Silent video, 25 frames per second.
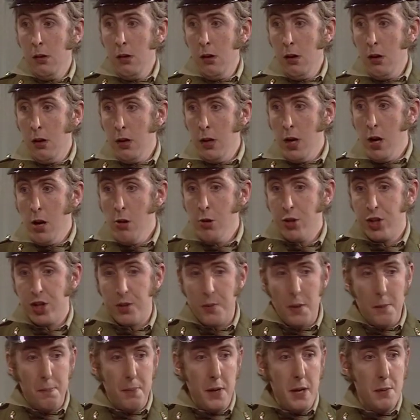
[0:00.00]
I know, sir,
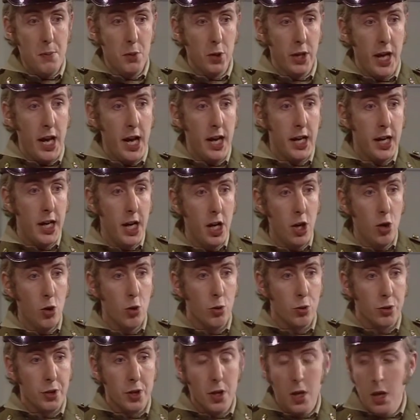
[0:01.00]
but people get
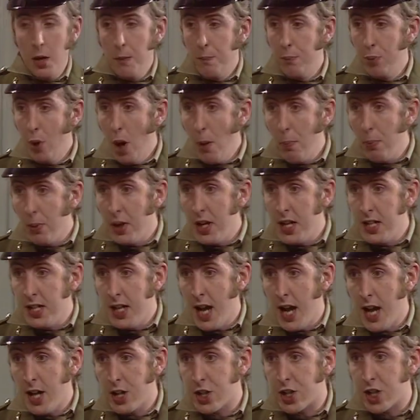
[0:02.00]
killed. Properly
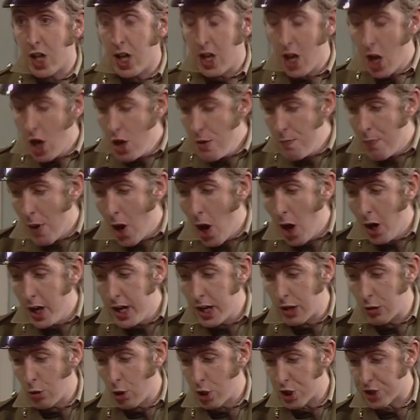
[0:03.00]
dead, sir. No Barney
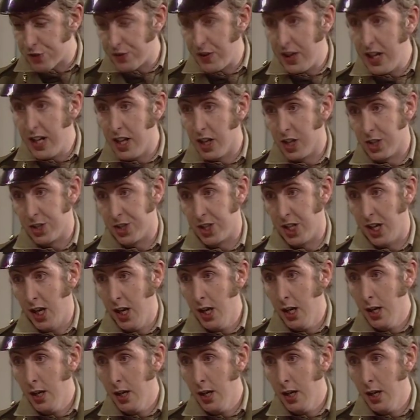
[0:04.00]
cross fingers, sir.